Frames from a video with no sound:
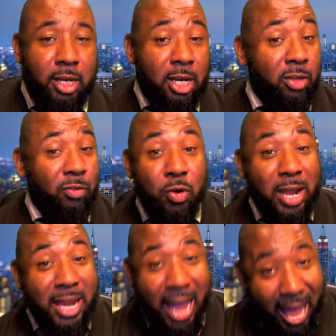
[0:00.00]
And if you
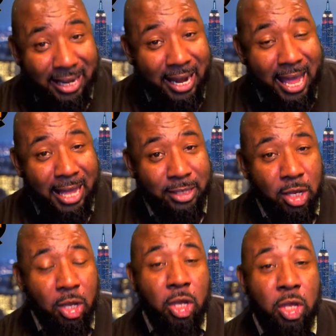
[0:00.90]
ain't high class,
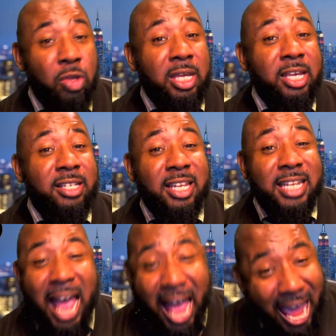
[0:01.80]
you can kiss his
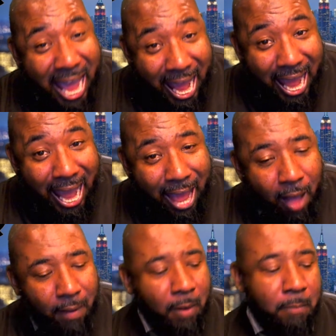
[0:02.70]
high,
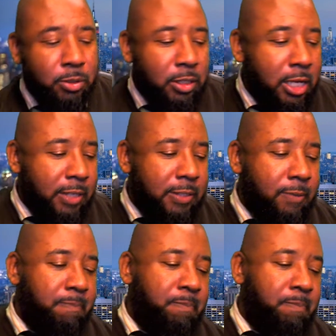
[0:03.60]
almost cuss.